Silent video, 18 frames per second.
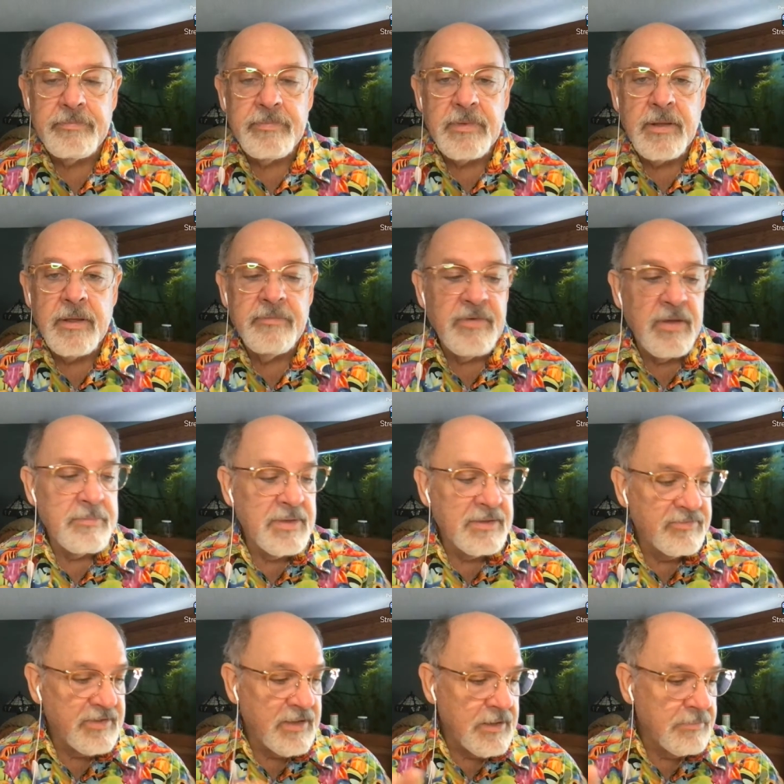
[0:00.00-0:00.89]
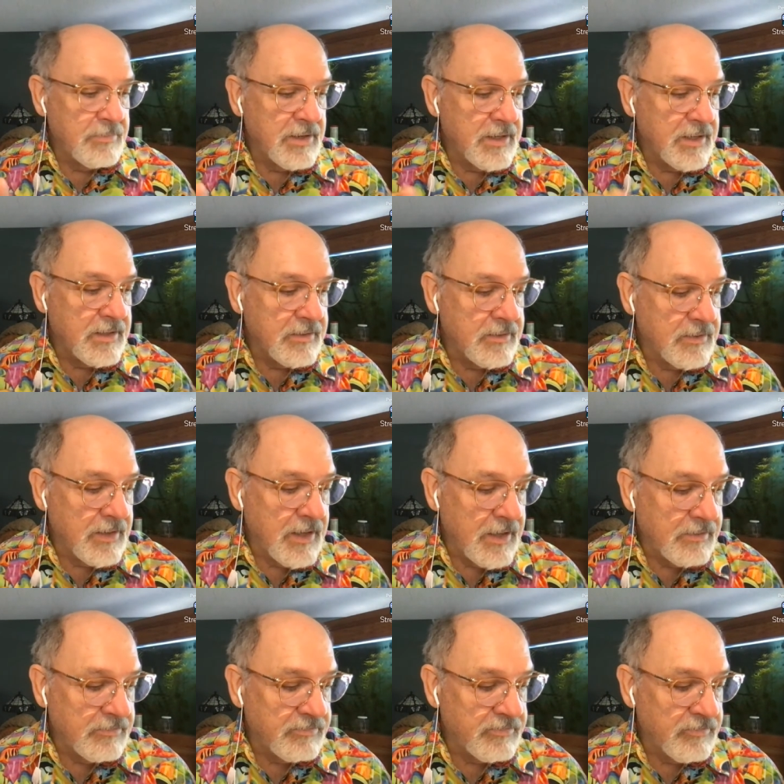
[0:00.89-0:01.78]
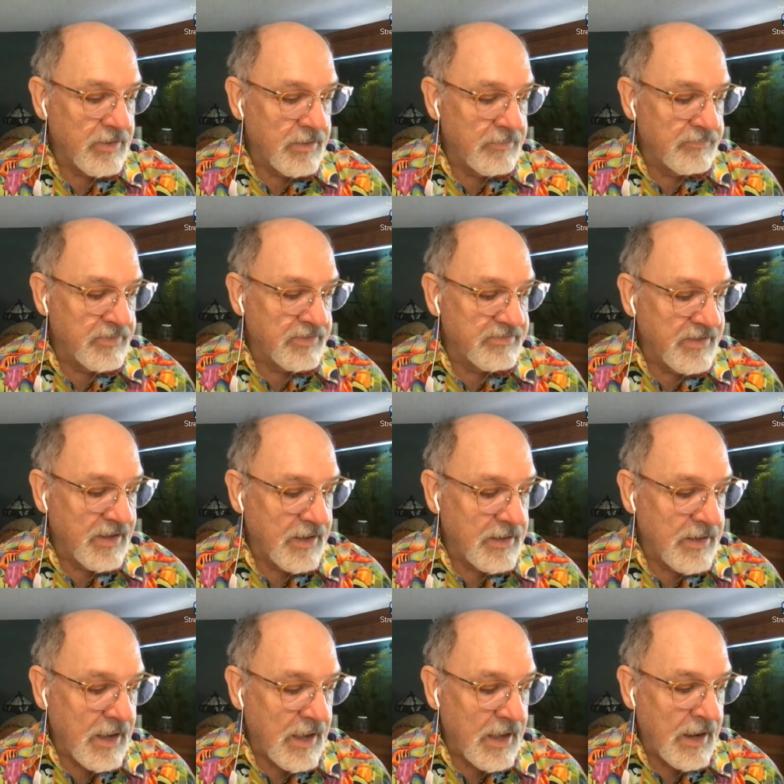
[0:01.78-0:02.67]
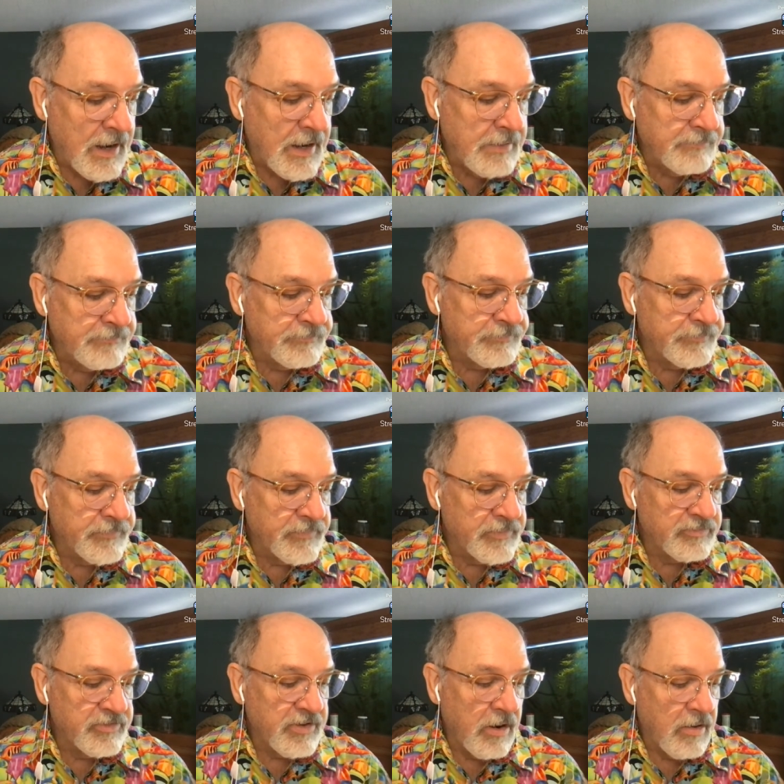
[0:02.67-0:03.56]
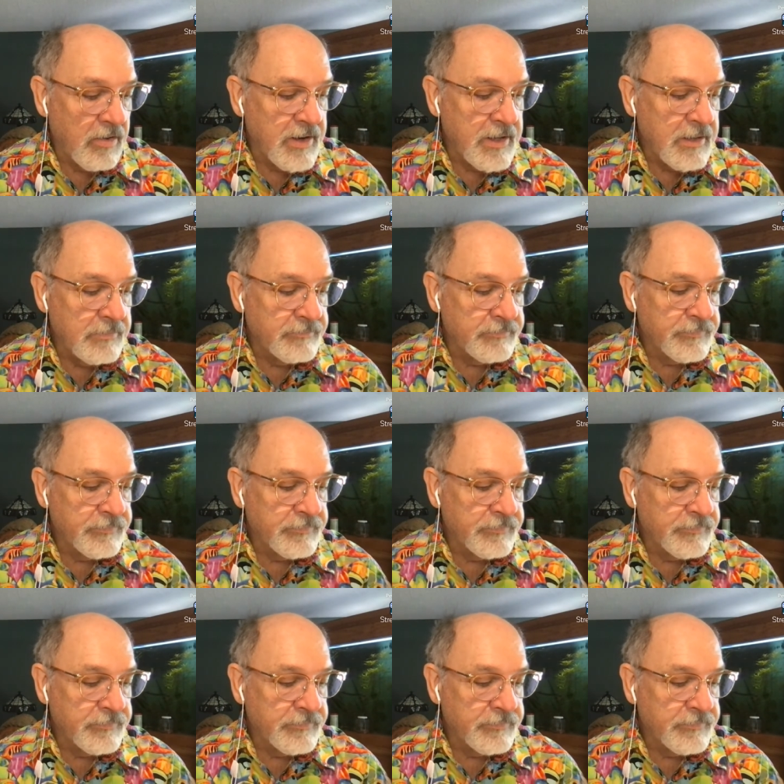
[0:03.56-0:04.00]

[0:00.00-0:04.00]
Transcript: if I missed anybody in today's stream but saying hi, sorry.